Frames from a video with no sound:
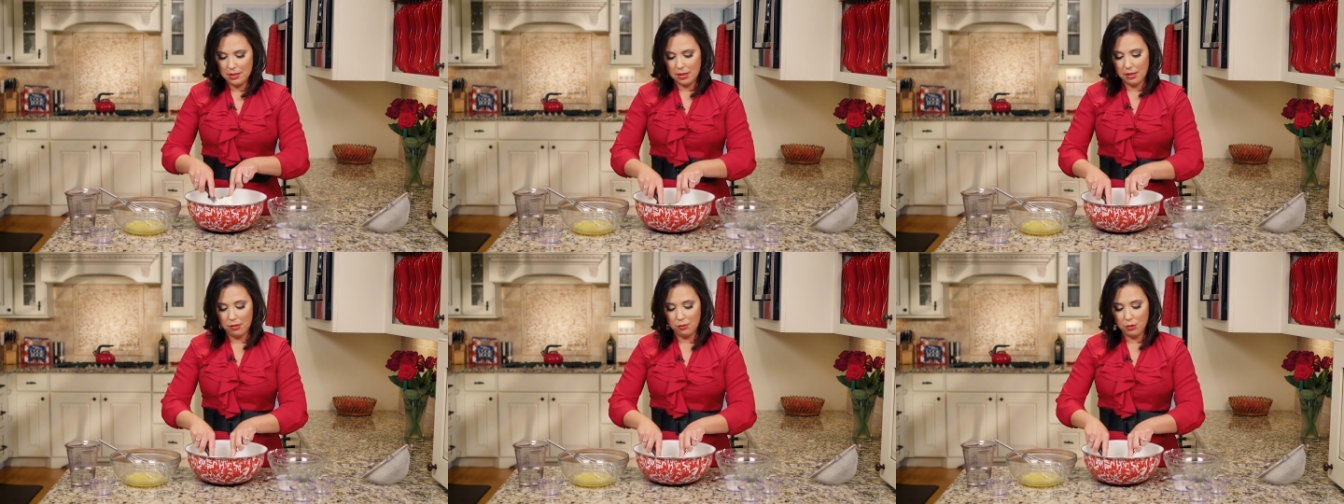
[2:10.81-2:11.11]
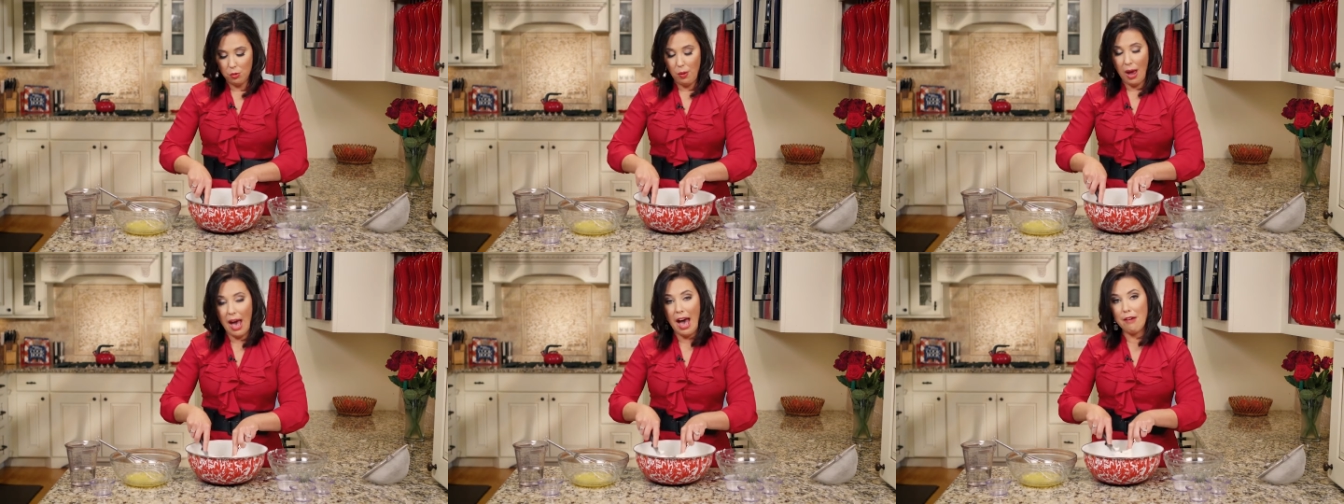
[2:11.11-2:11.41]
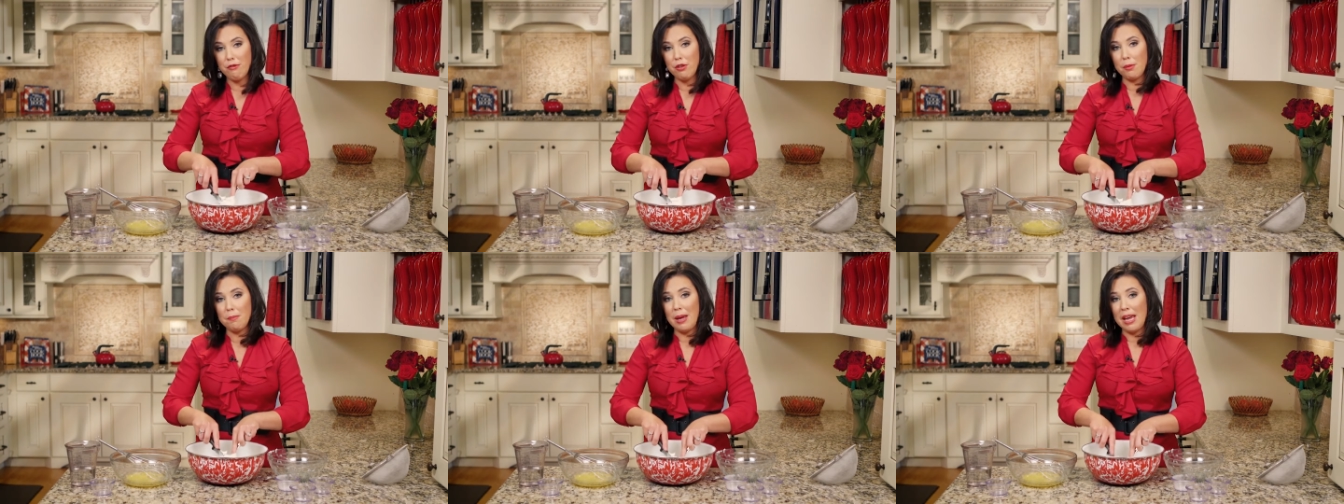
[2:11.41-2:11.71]
and if you
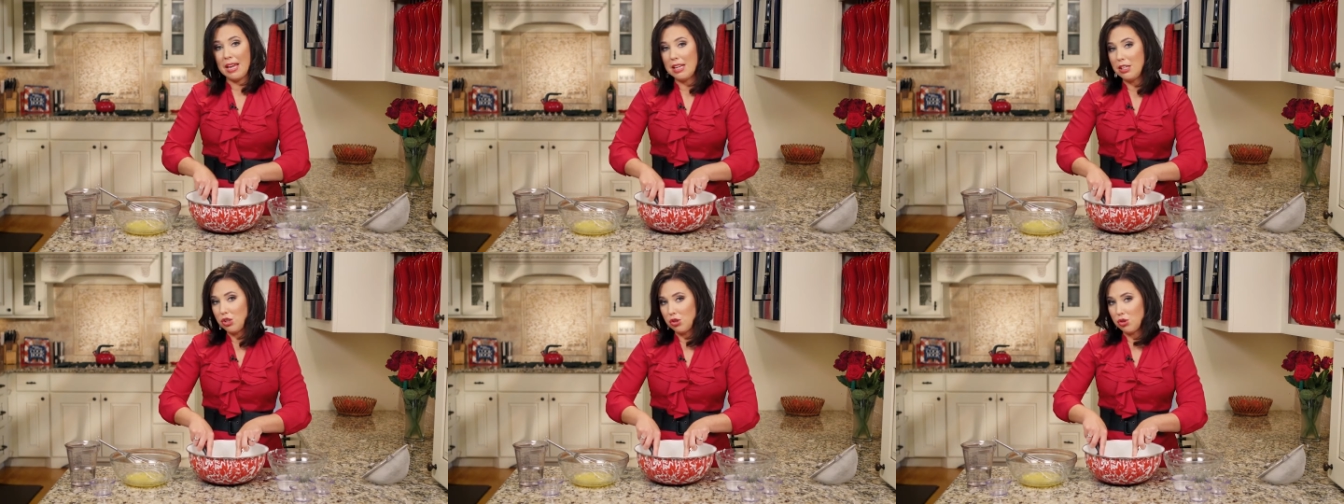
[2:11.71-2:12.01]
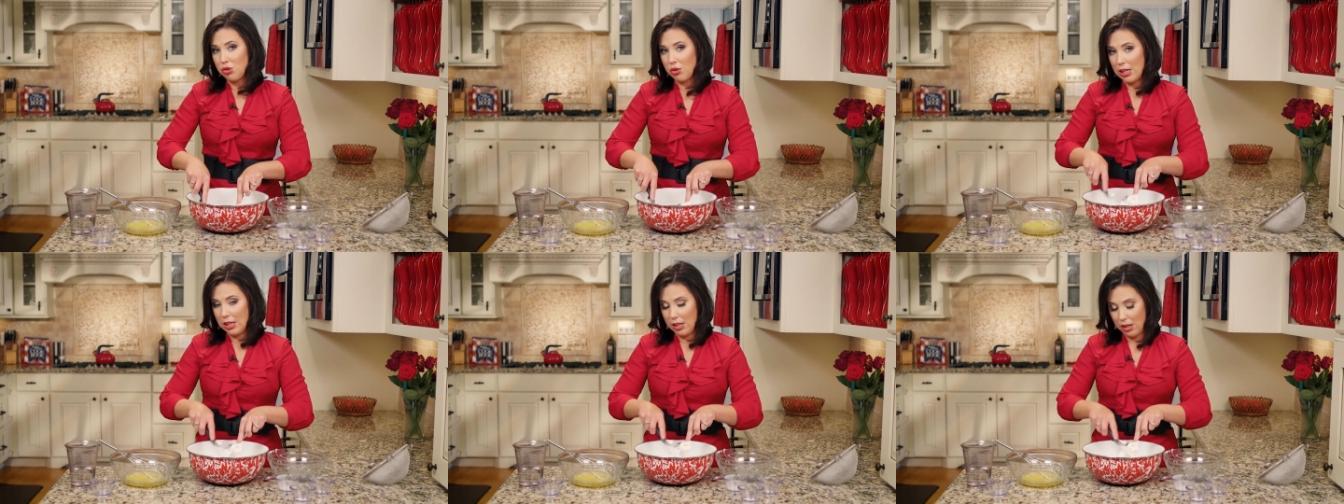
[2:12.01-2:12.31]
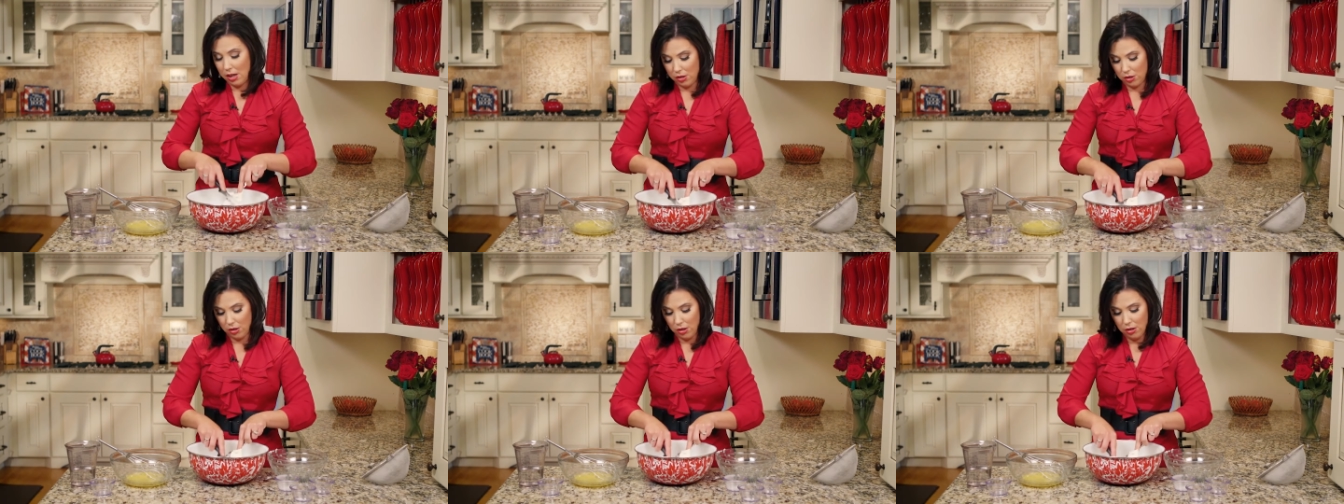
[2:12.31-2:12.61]
have a pastry
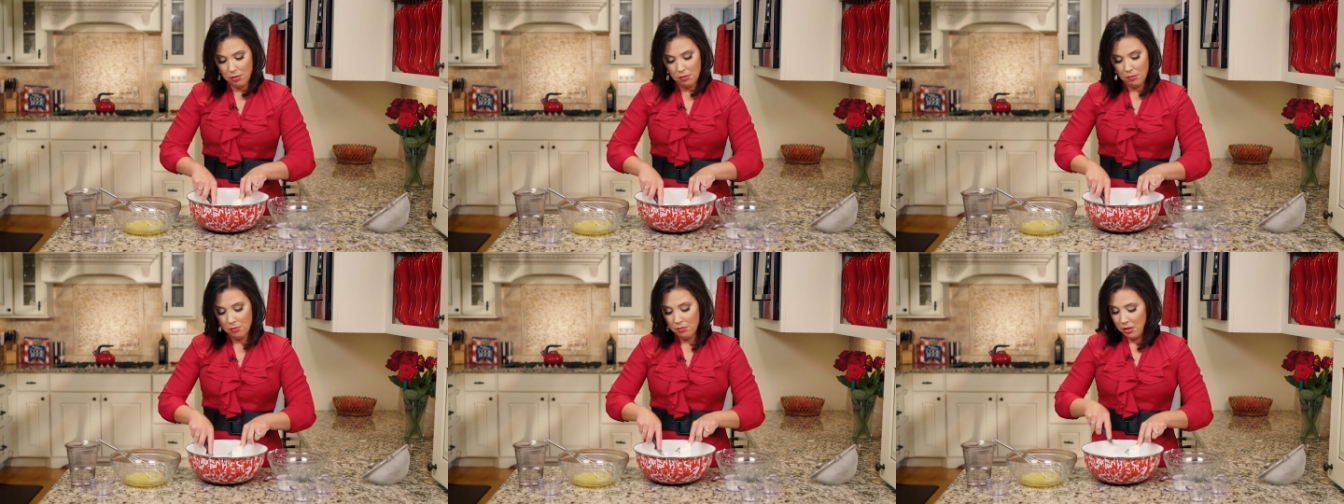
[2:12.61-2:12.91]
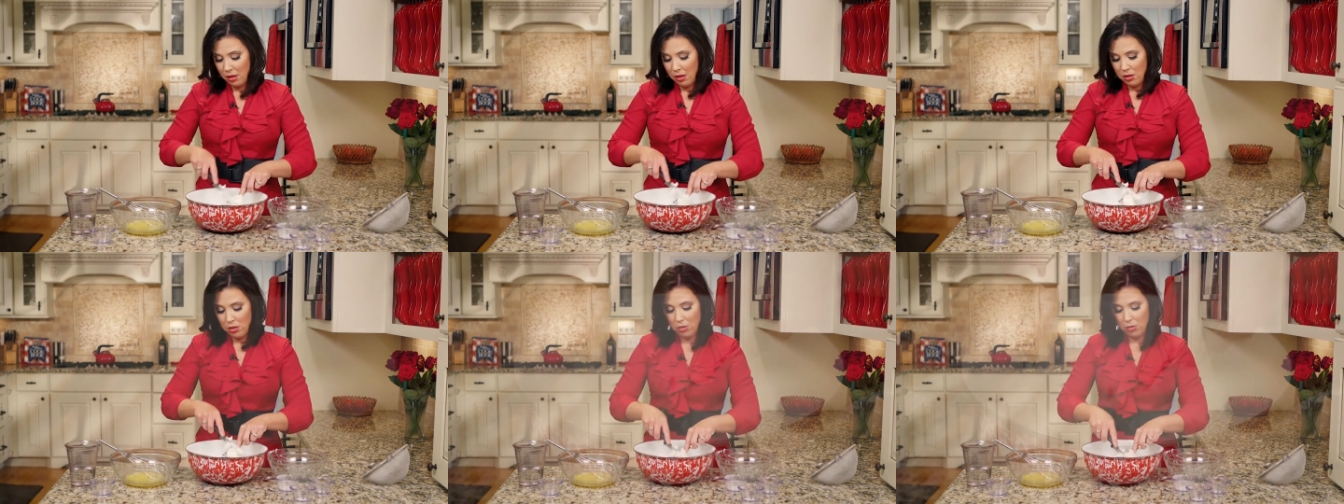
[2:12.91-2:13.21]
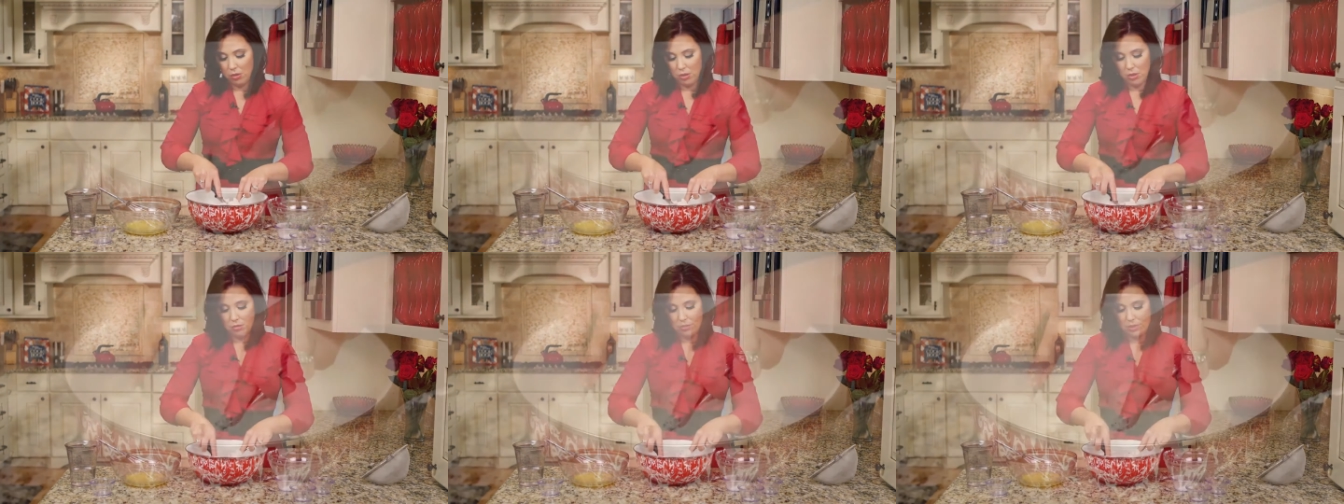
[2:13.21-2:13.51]
cutter, you
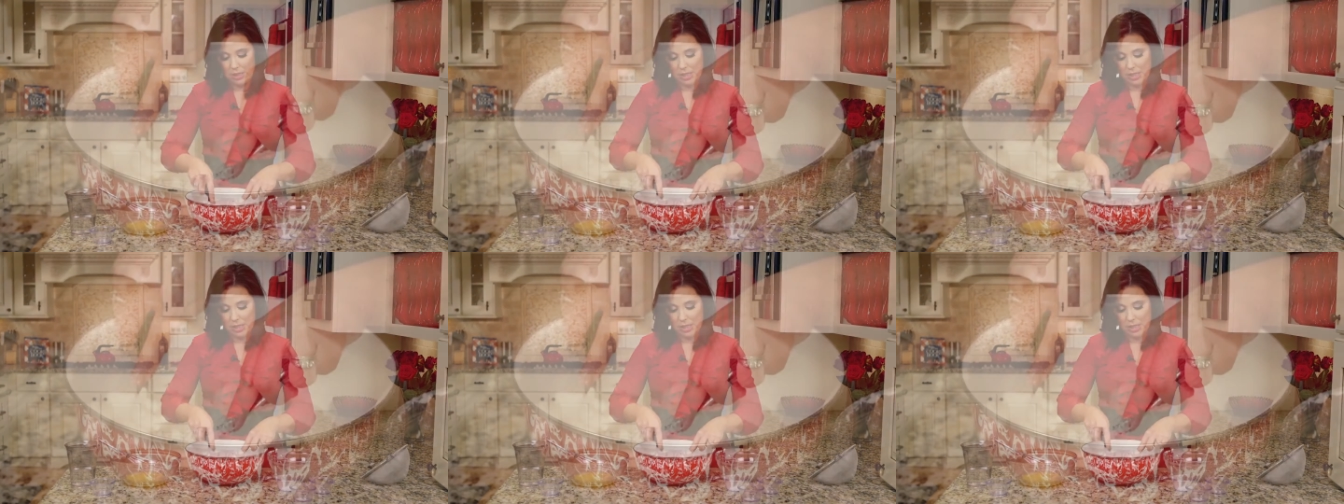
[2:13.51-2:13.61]
could use